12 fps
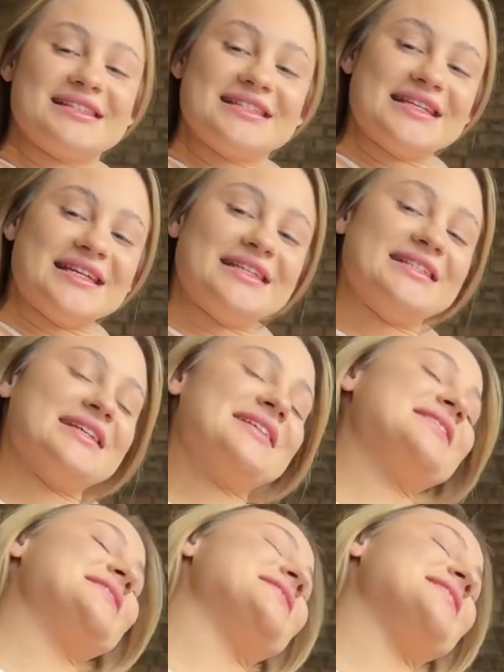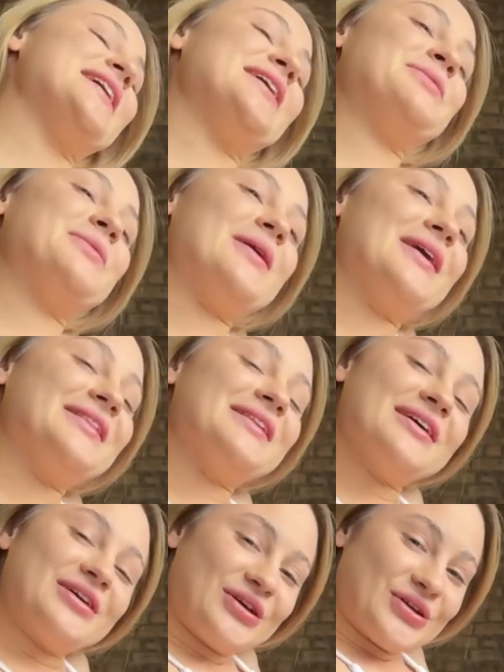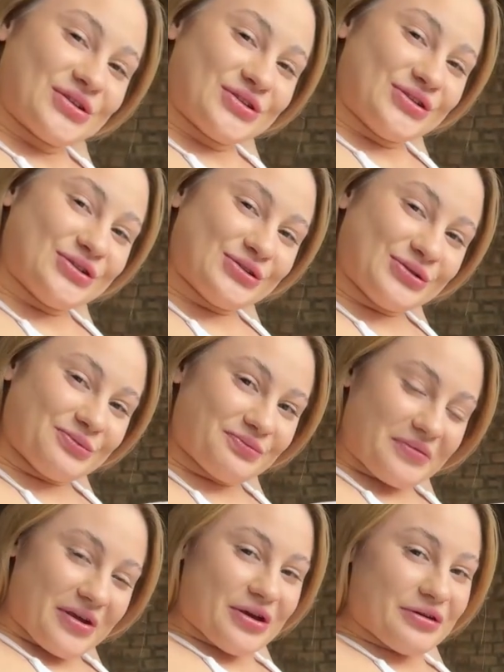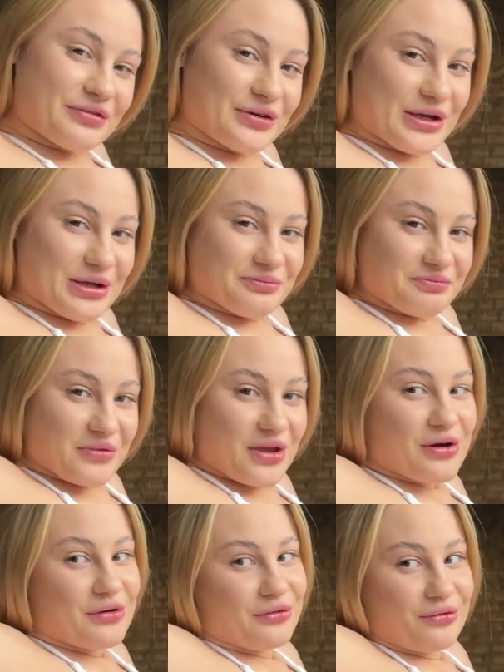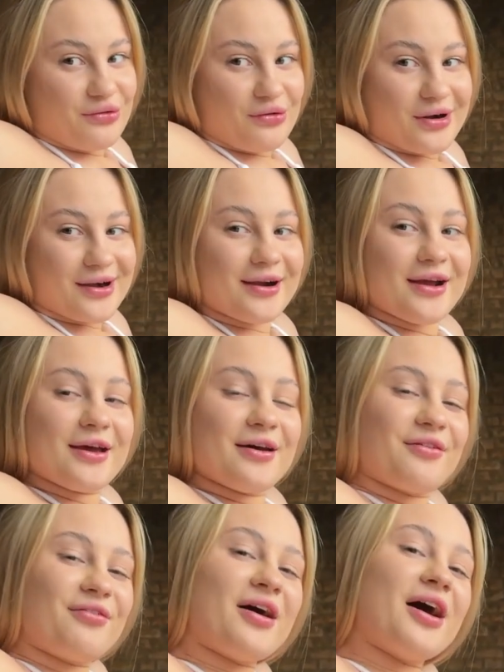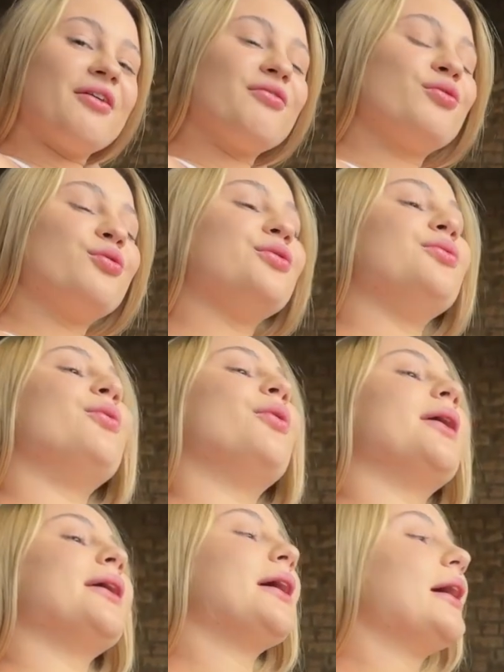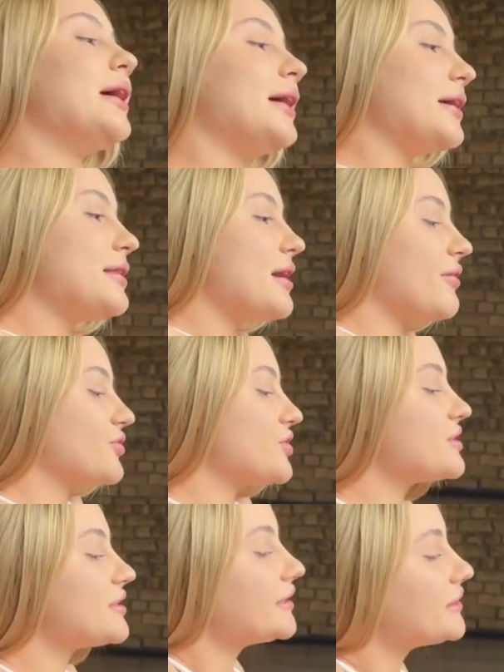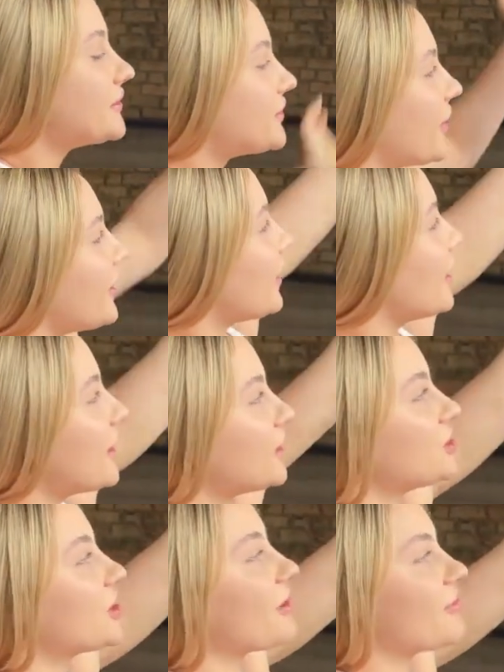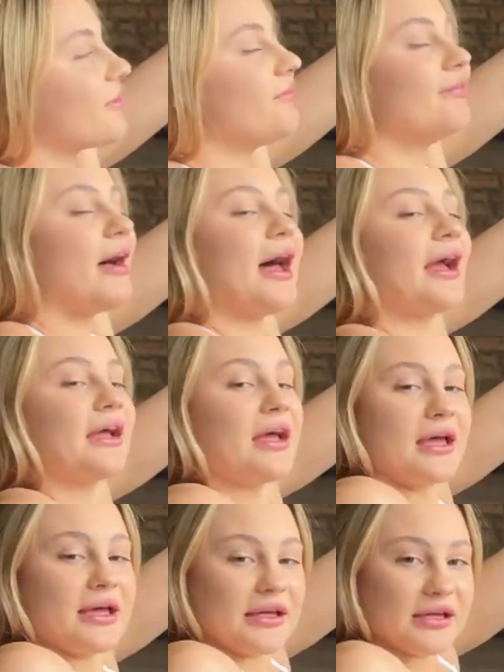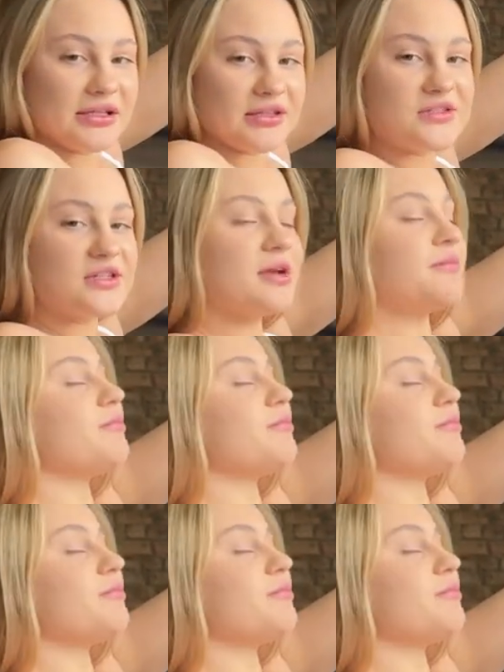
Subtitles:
sit and say 1, 2, 3, 4, 5. Good work. And after that, try catch our leg and try